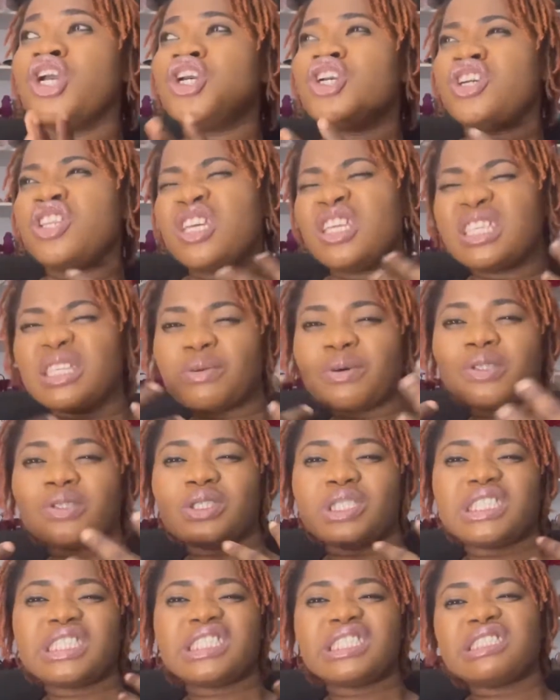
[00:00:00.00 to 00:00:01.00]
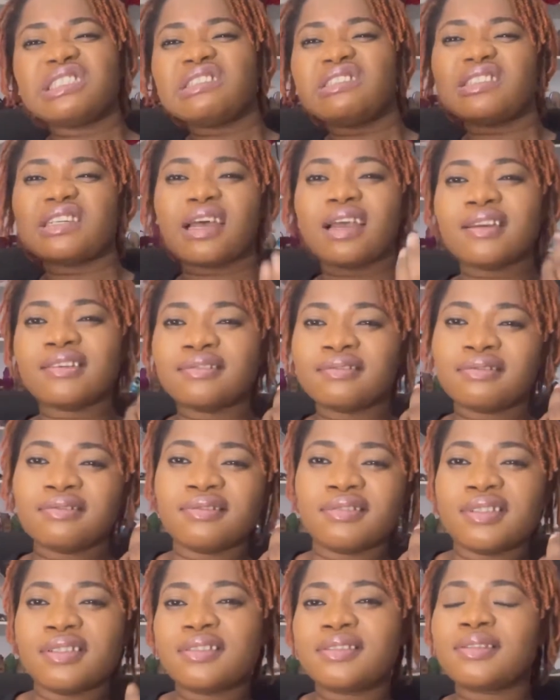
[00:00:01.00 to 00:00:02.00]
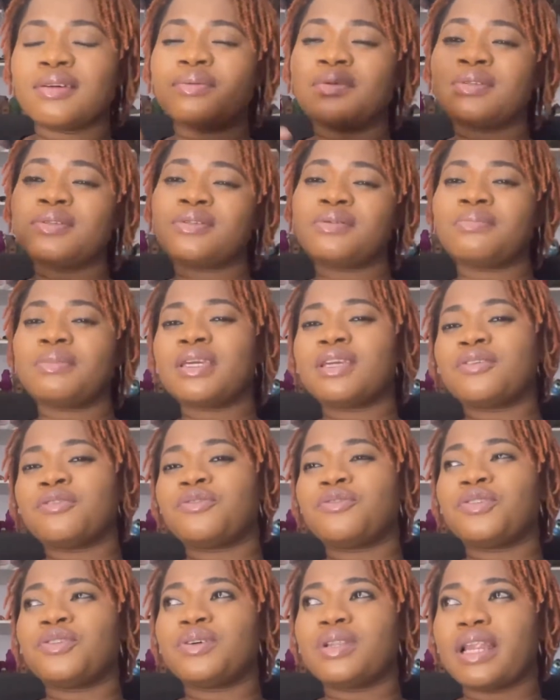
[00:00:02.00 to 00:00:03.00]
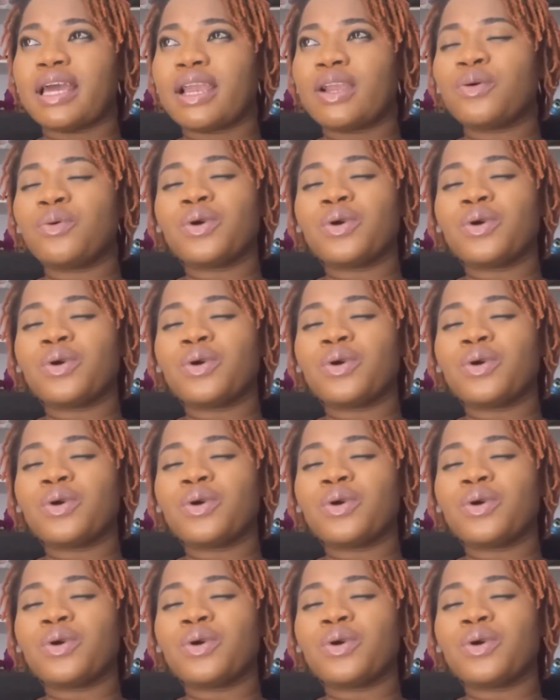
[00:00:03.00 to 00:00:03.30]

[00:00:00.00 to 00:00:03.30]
You need someone to ginger you. You need someone to make you feel like,